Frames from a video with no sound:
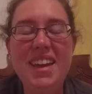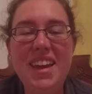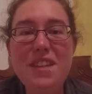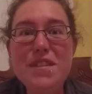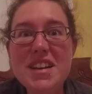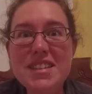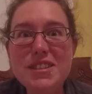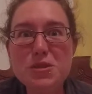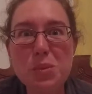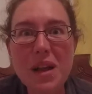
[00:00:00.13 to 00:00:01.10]
Hey
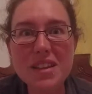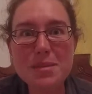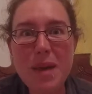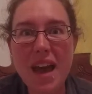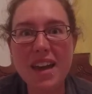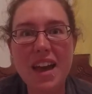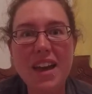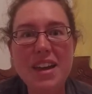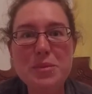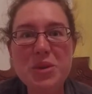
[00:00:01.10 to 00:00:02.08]
friends, welcome back. I am